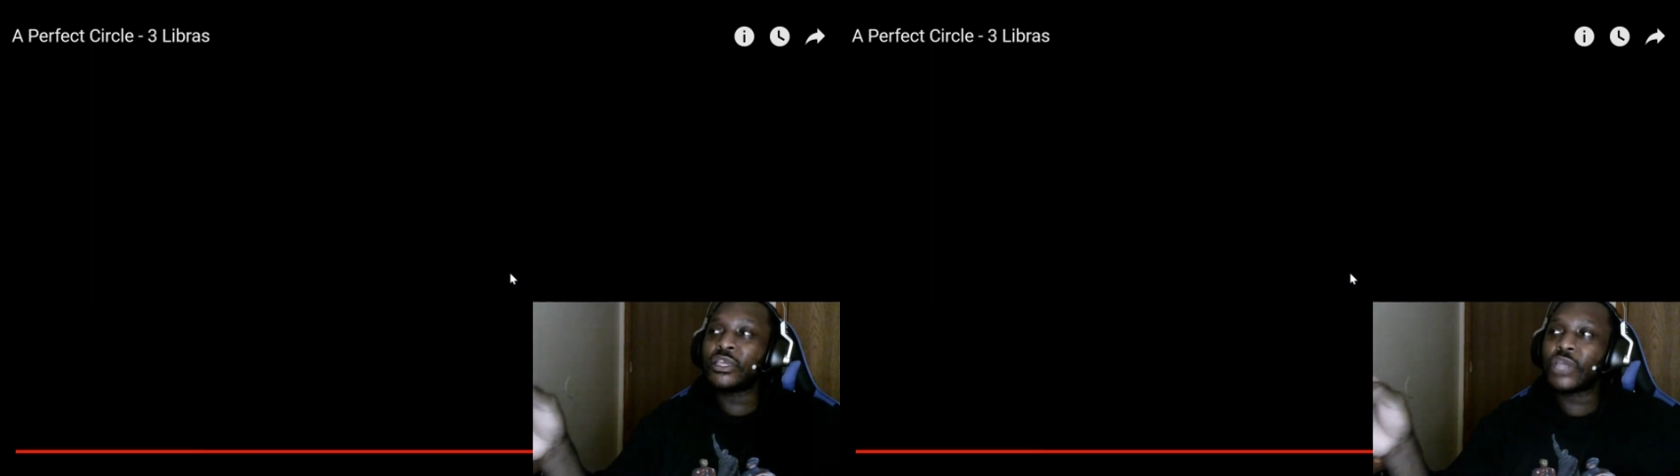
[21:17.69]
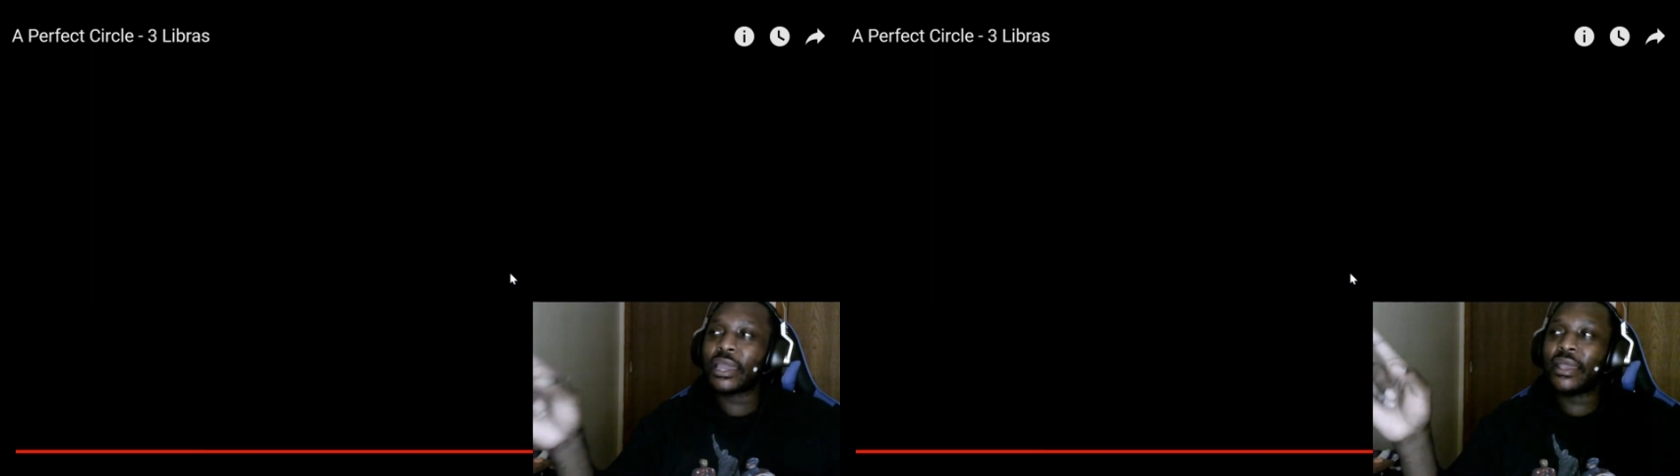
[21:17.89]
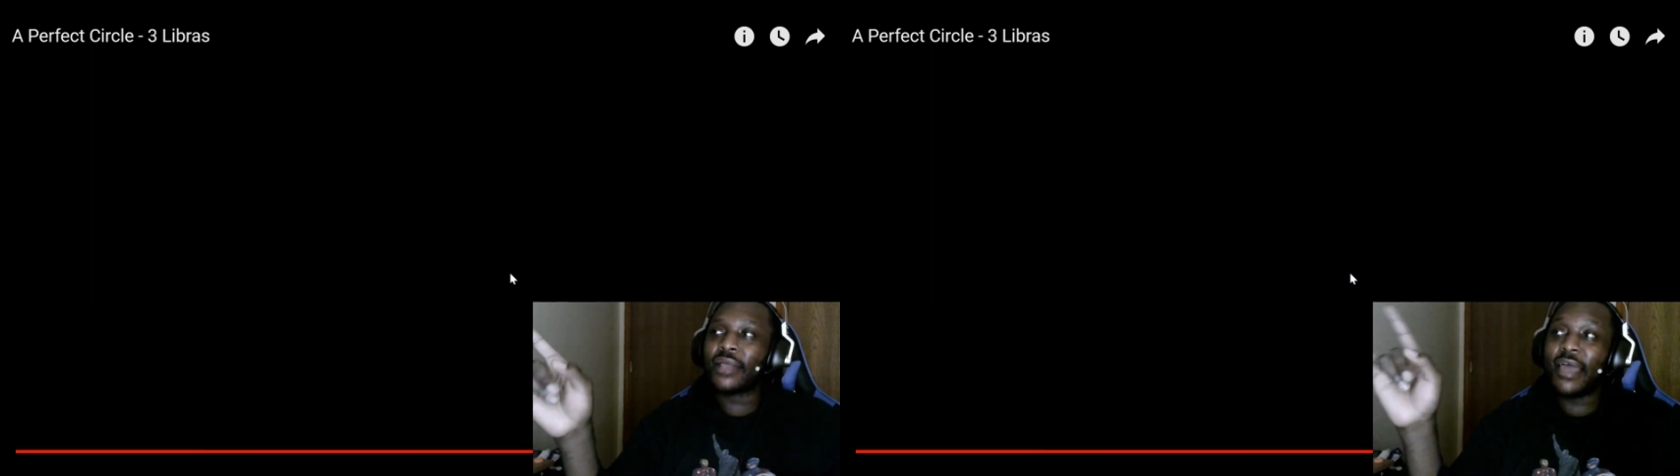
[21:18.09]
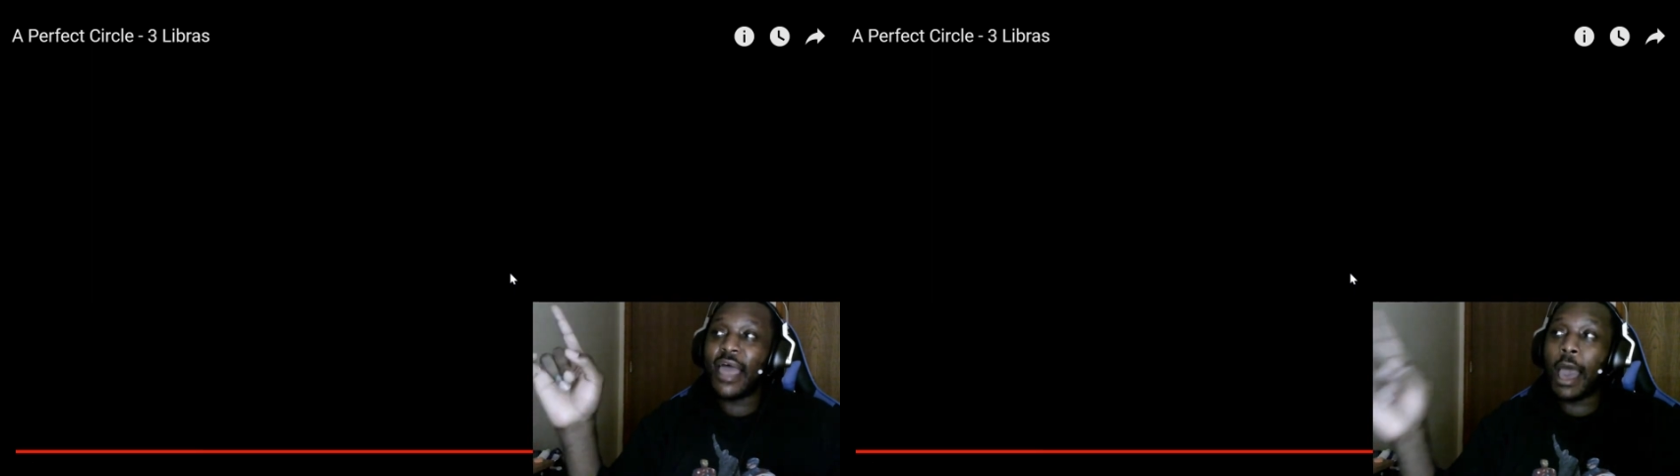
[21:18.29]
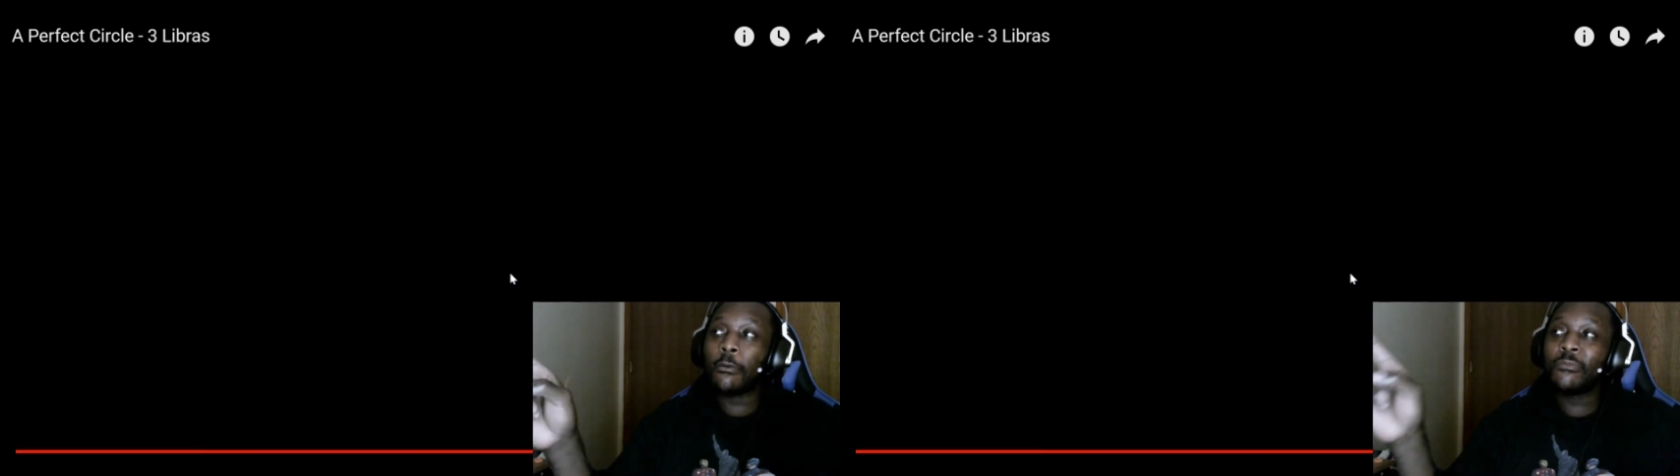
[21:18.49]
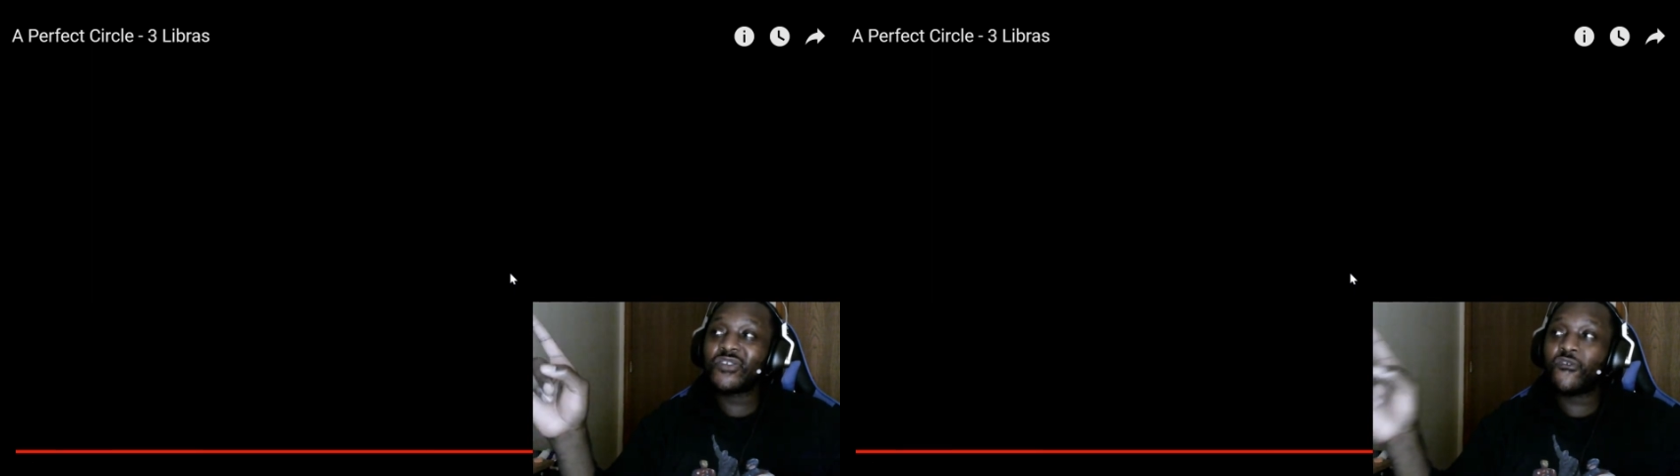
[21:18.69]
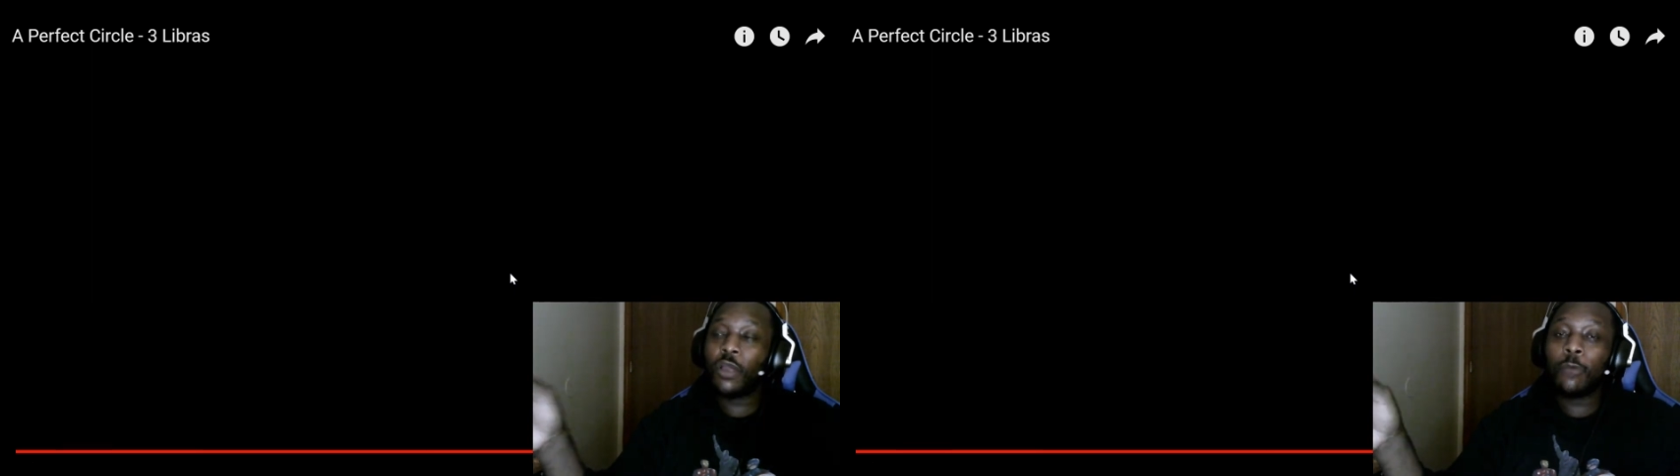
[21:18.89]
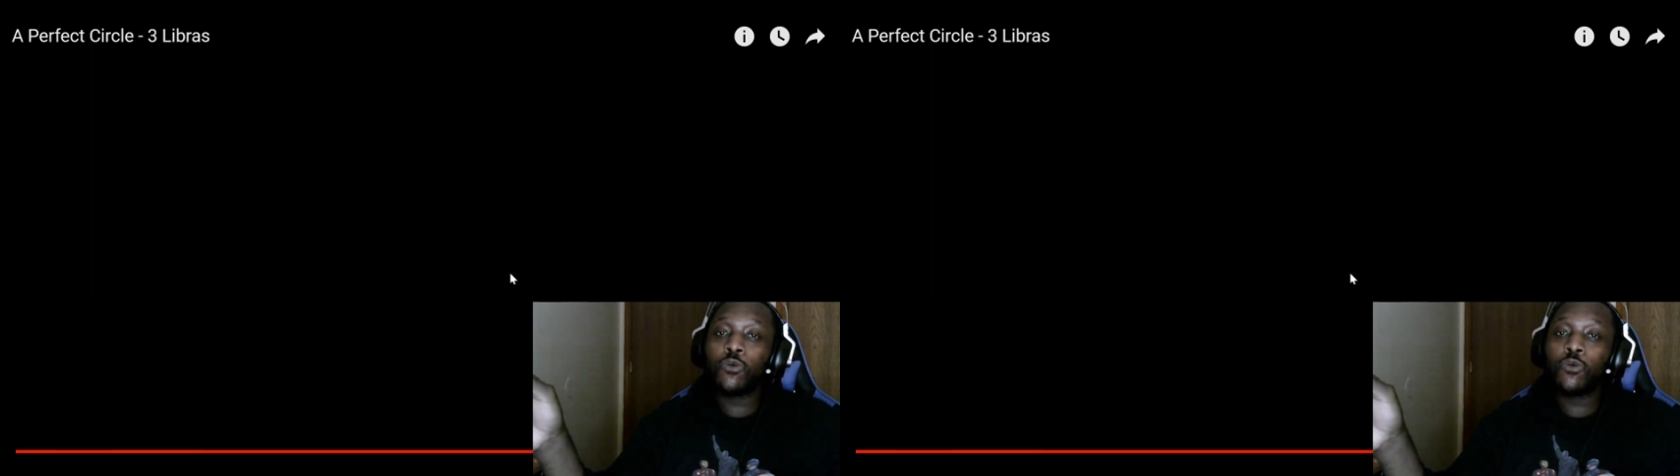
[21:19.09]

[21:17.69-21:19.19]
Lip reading: checking out the album it's from,